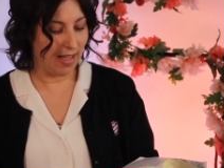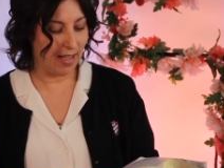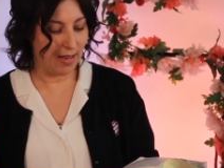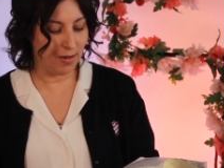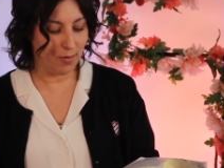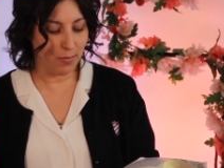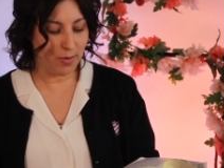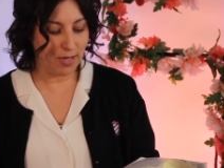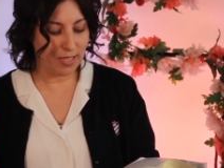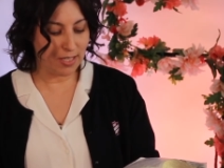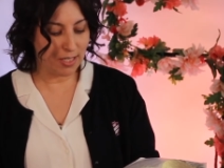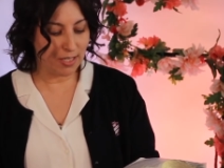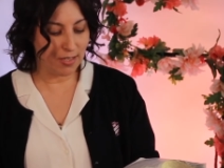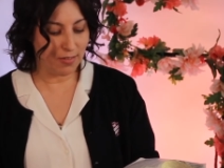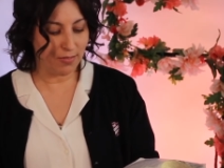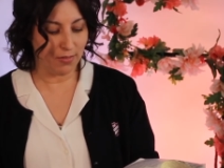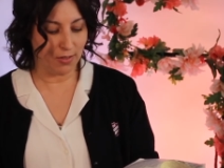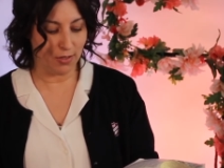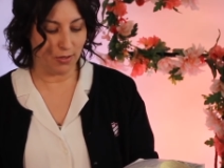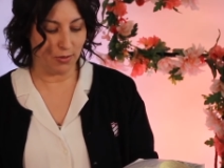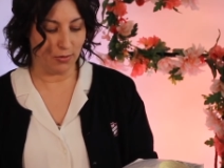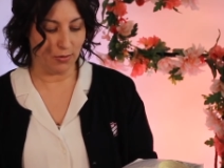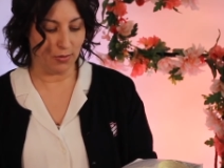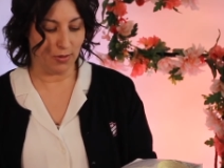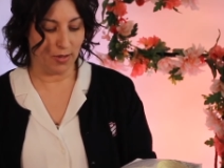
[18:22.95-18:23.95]
And which of
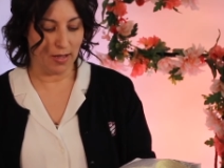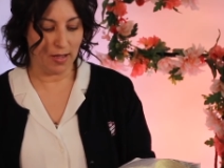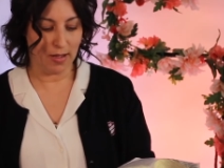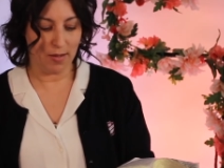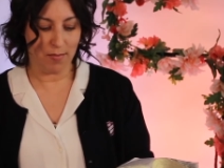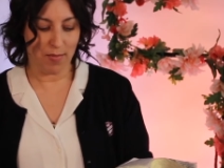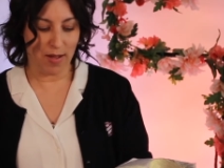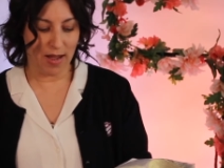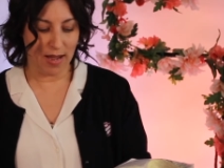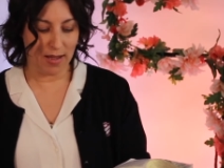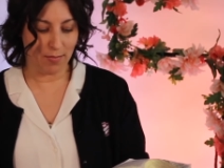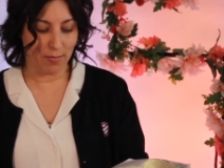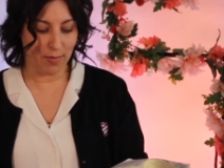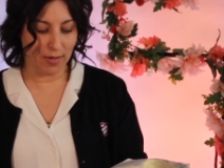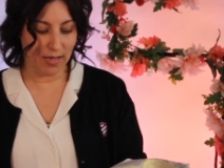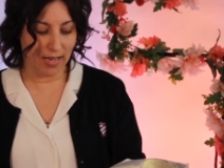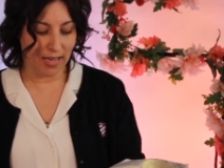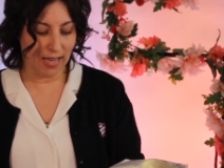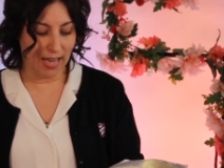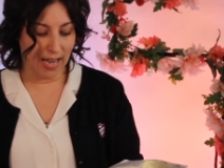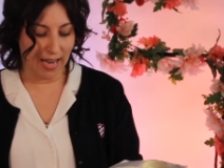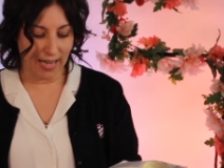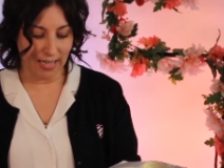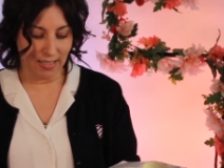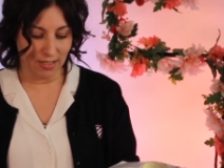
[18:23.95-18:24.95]
you, by
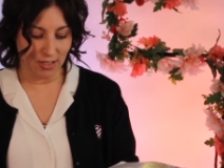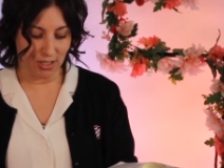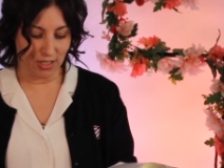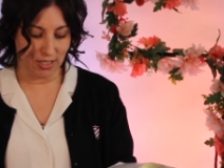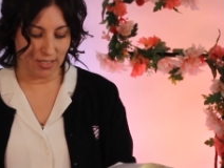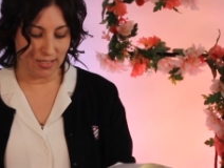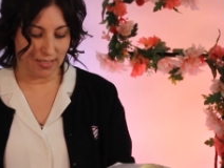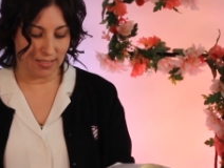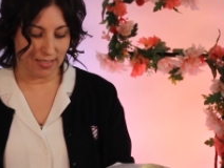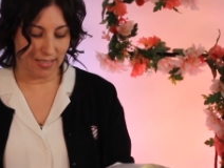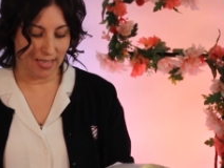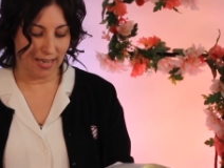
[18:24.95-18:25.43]
being anxious,